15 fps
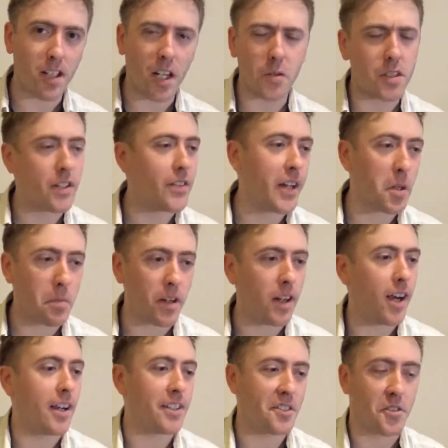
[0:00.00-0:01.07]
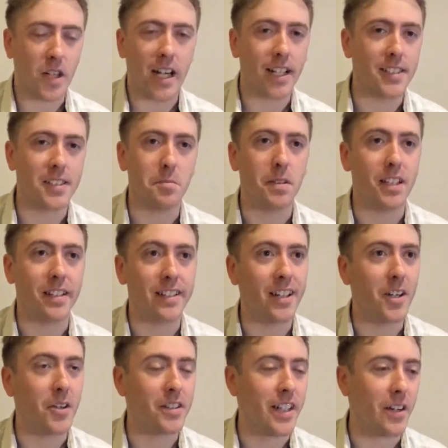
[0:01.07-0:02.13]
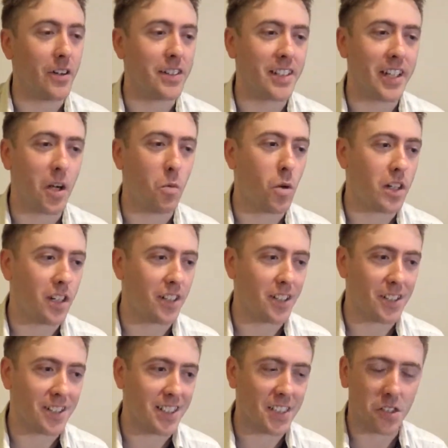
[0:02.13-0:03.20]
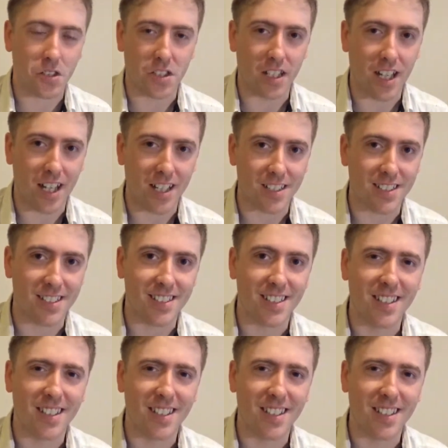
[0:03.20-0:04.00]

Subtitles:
I was giving it about Iron Dragons a minute ago, and now I say I want to learn these good cards.